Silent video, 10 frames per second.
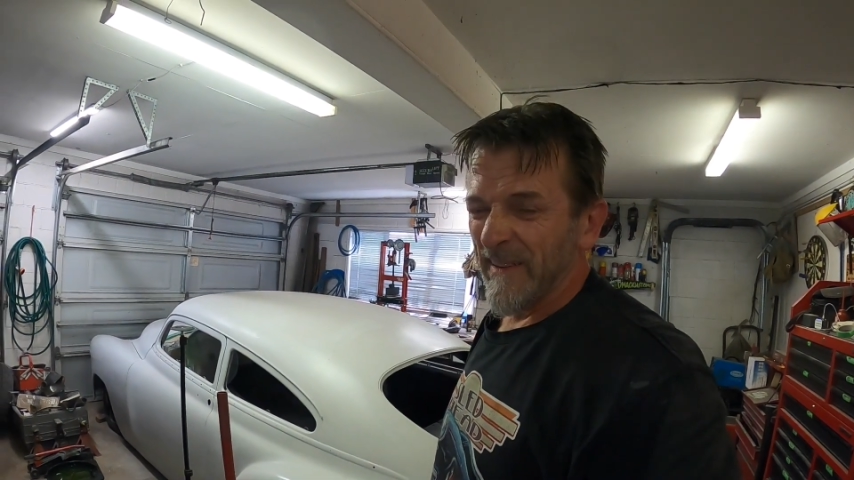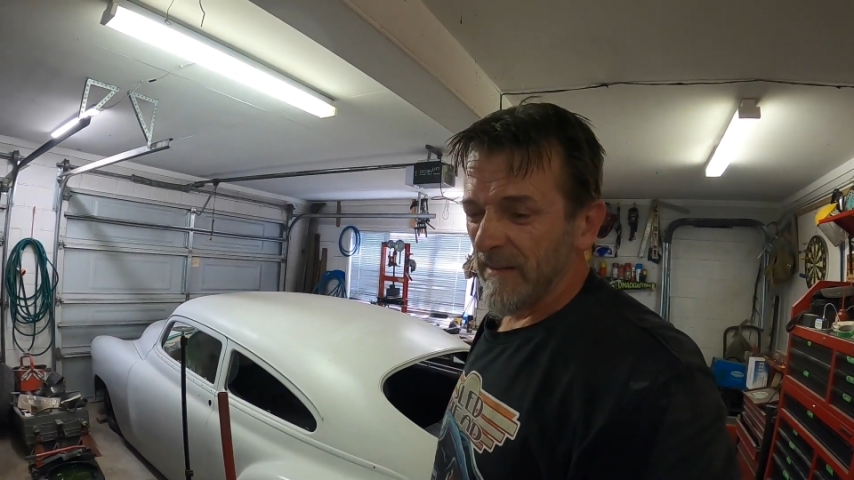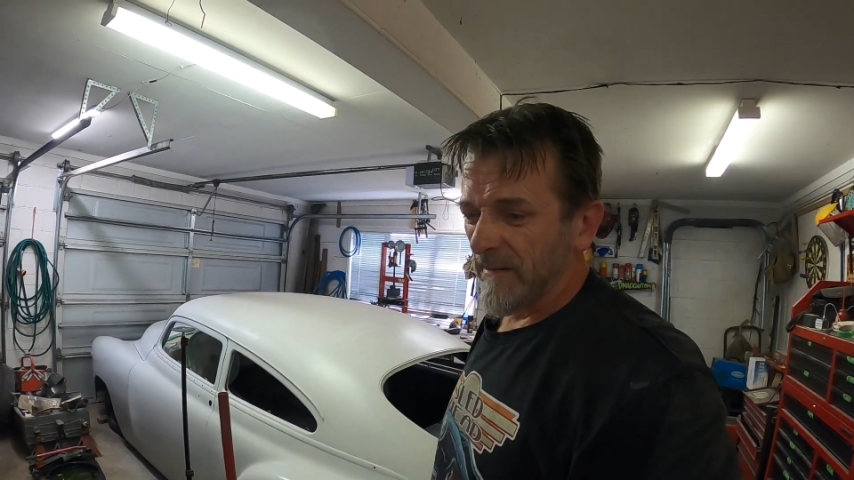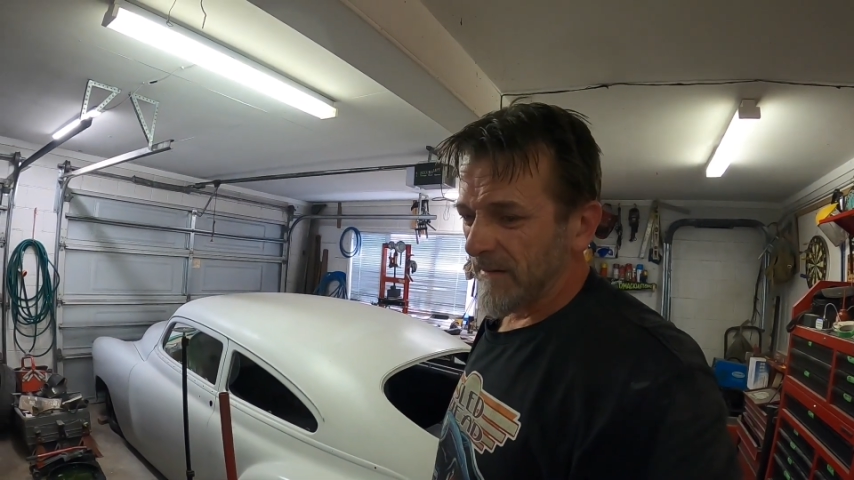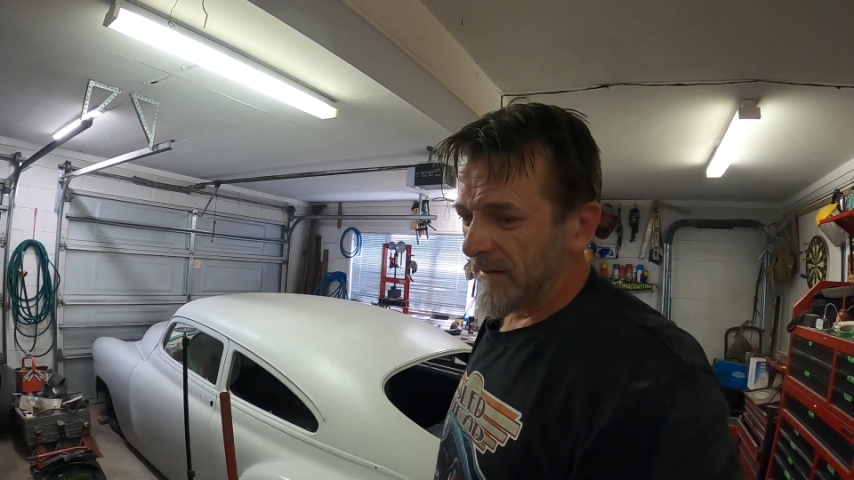I
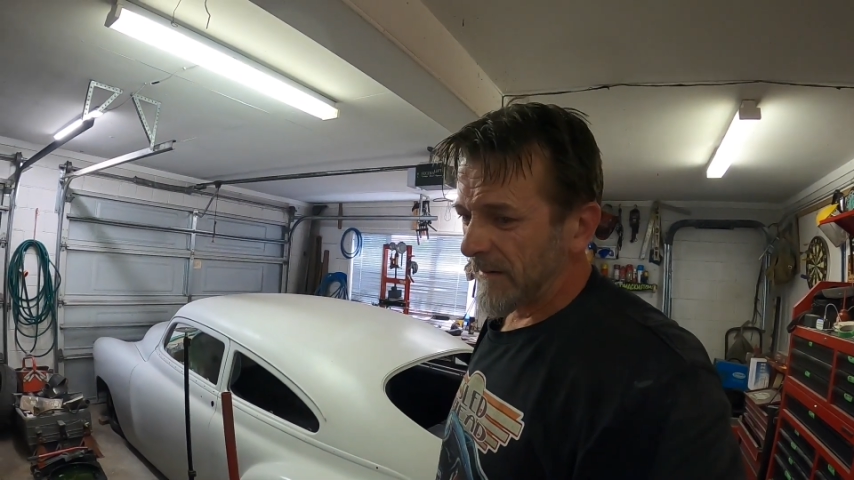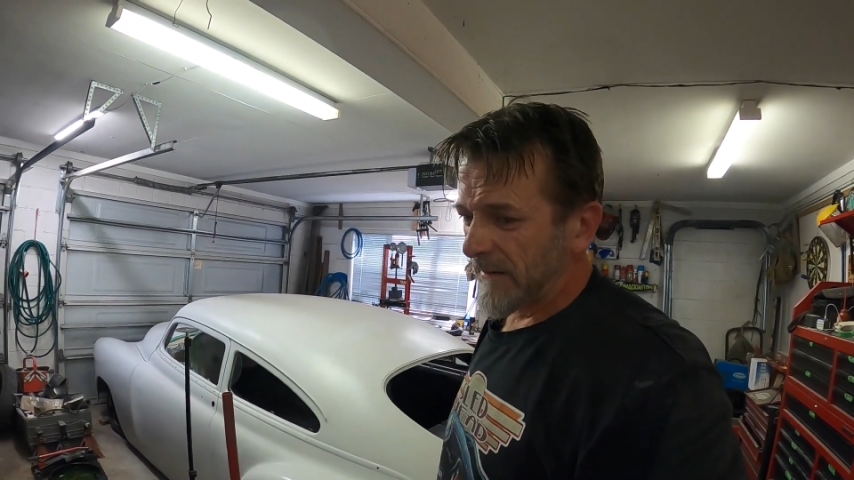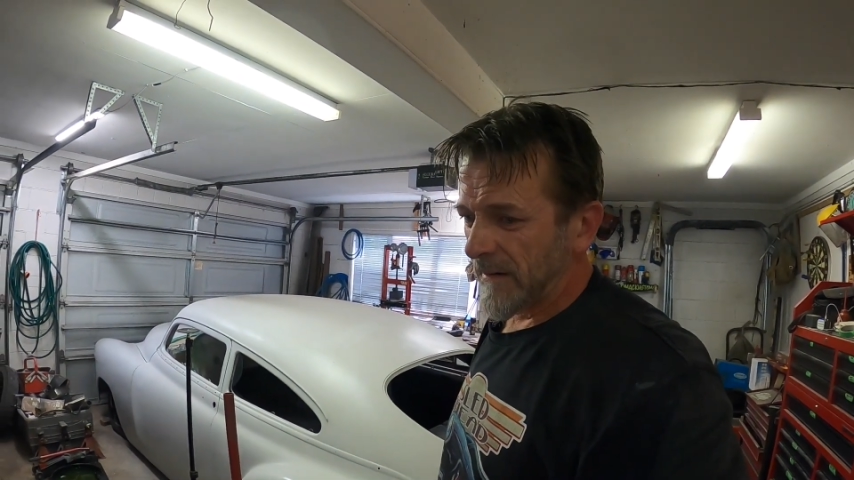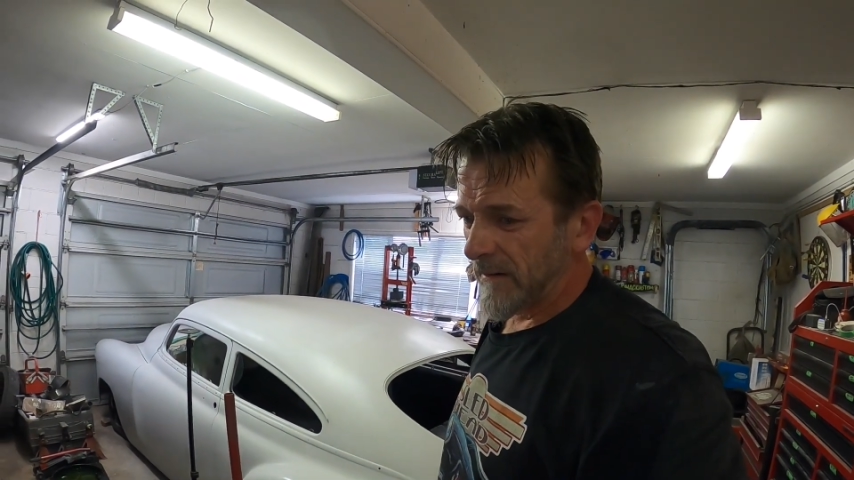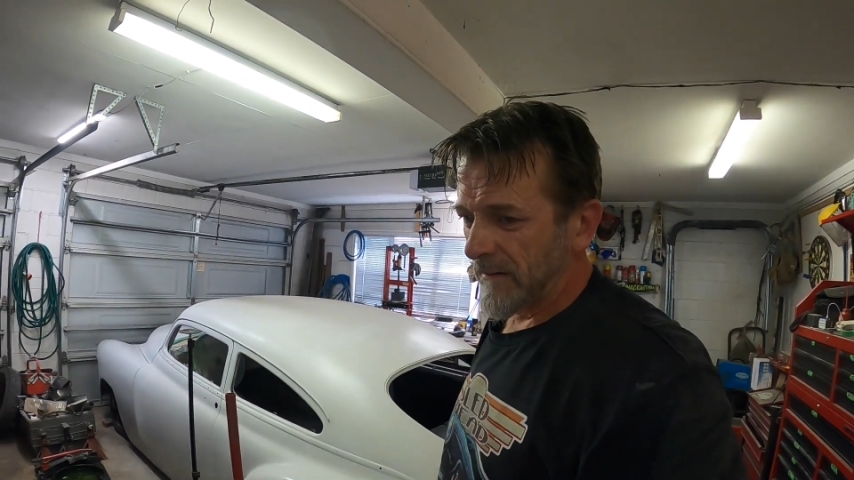
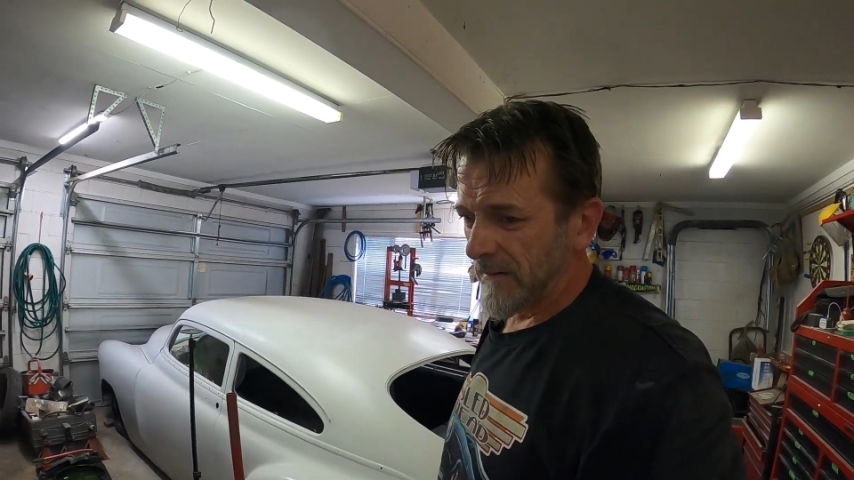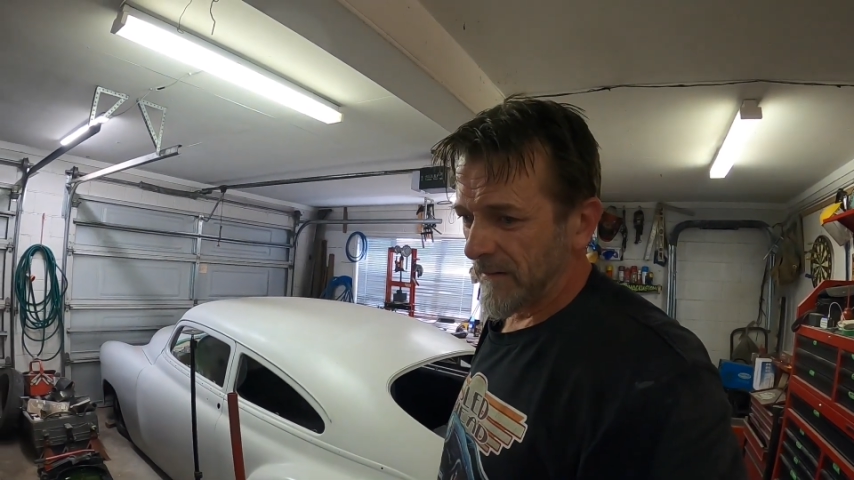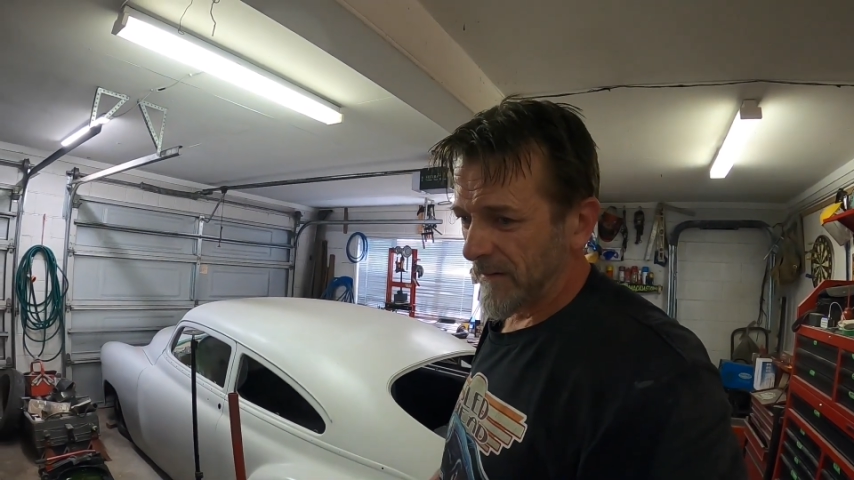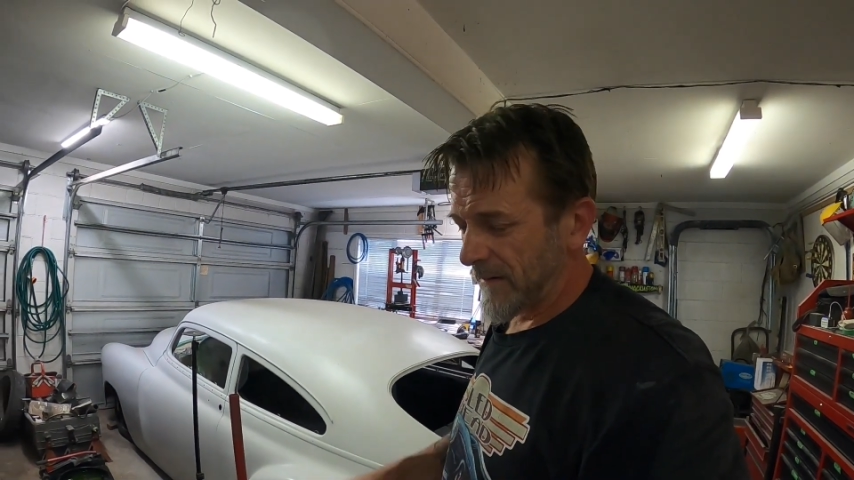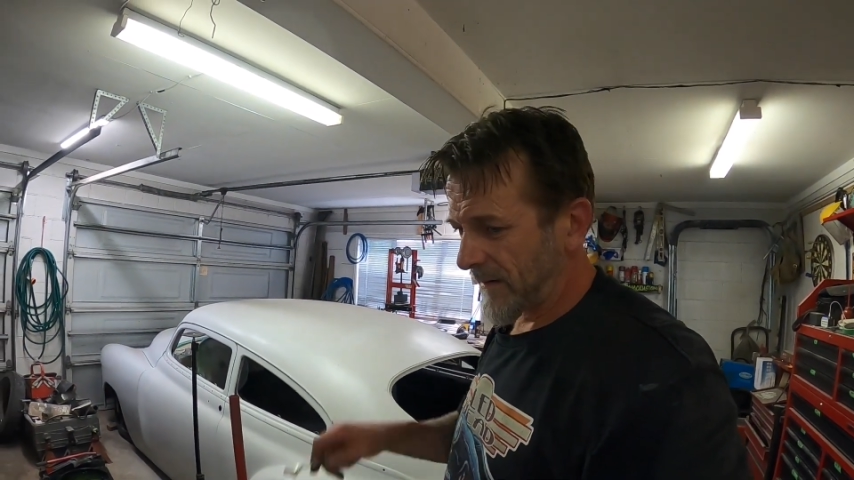
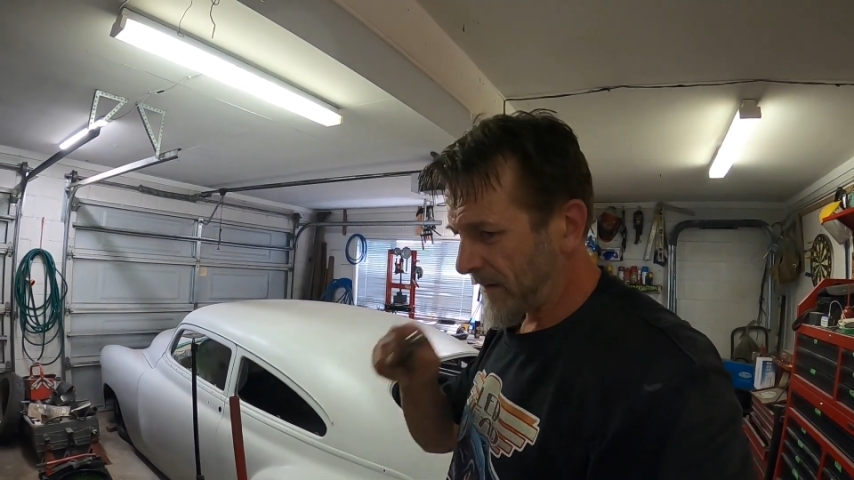don't